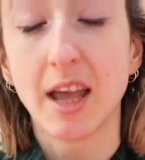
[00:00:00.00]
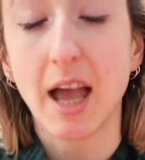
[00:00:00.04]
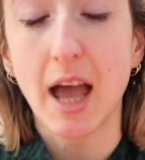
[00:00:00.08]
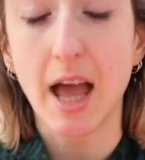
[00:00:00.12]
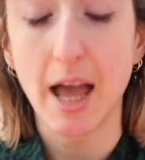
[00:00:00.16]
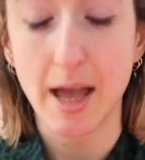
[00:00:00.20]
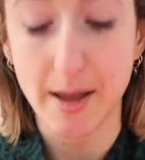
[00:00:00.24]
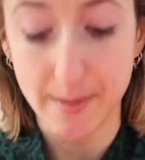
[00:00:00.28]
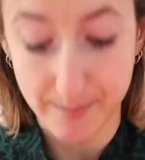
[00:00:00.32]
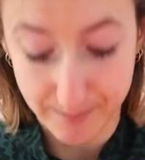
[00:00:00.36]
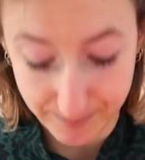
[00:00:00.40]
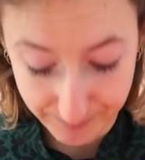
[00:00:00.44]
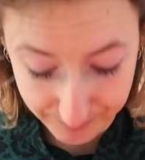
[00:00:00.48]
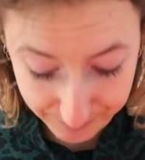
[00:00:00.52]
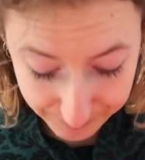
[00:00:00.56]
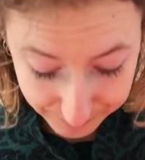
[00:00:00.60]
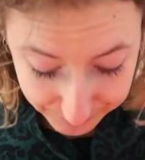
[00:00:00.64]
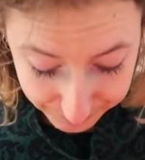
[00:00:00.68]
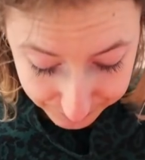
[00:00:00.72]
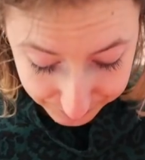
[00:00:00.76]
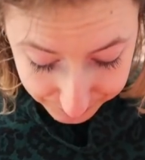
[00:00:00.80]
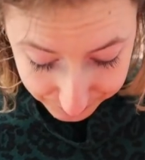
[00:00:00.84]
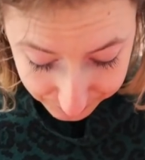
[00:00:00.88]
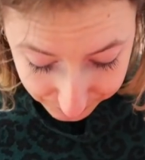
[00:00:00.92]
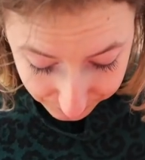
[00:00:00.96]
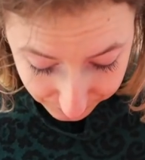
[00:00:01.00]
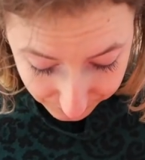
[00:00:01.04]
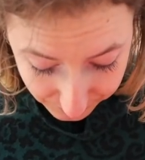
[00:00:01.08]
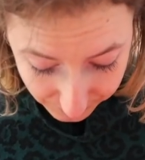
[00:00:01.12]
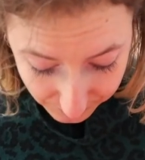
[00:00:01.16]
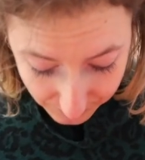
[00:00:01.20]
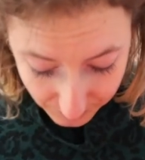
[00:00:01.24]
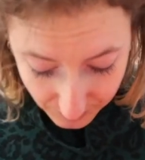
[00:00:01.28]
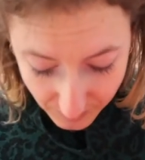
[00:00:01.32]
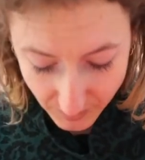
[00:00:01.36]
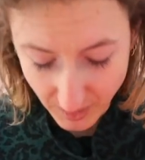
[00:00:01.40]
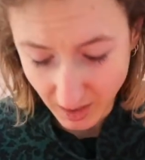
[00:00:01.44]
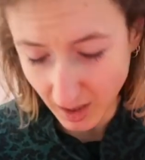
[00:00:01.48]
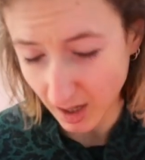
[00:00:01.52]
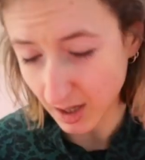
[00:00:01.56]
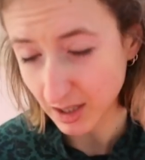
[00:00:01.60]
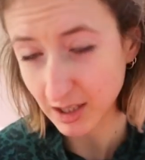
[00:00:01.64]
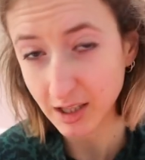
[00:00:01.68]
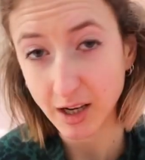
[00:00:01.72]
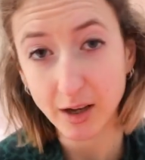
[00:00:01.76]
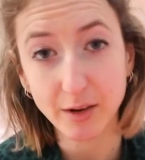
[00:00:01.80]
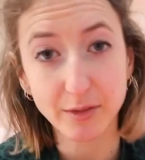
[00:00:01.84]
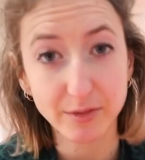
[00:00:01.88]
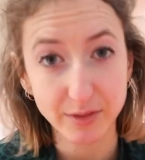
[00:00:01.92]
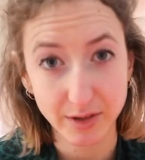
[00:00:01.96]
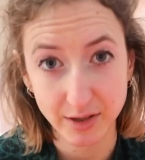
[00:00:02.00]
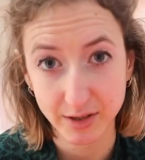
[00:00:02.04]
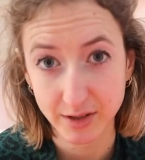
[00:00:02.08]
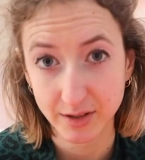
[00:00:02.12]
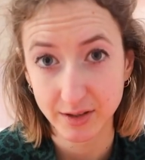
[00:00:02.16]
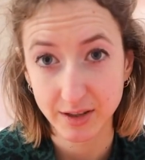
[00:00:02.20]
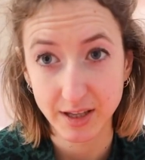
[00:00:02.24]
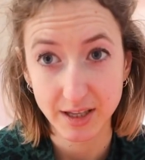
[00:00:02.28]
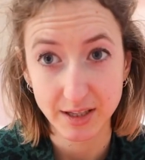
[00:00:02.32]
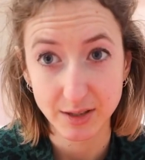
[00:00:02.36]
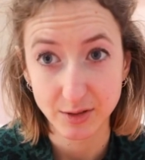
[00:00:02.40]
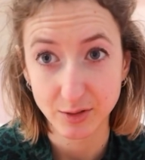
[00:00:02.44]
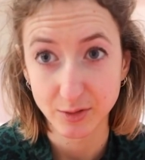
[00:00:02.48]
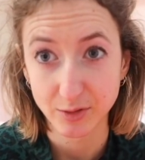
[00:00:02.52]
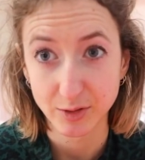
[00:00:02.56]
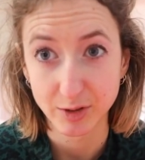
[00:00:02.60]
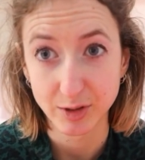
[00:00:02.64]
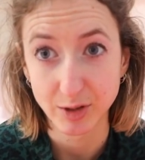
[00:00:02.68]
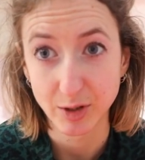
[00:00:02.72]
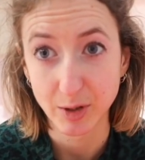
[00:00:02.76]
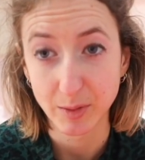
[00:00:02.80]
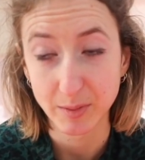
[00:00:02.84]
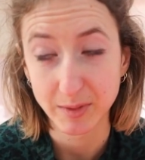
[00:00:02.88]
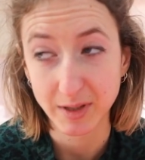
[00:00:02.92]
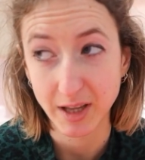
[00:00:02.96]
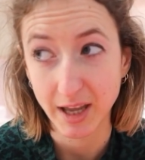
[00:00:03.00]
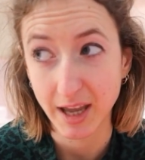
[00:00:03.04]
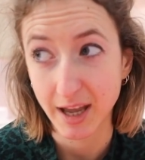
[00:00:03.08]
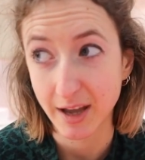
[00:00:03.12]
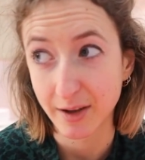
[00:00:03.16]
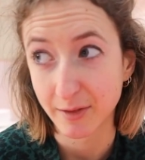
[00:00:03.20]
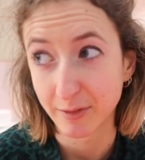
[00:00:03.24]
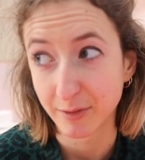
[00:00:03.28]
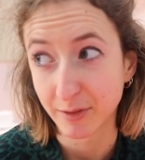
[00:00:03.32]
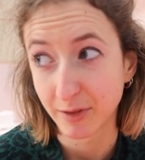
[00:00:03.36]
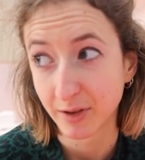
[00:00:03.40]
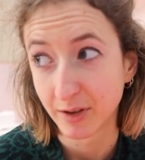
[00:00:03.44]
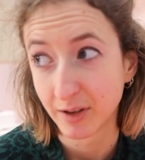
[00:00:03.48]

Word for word: Um, I love these Nora tops. I have,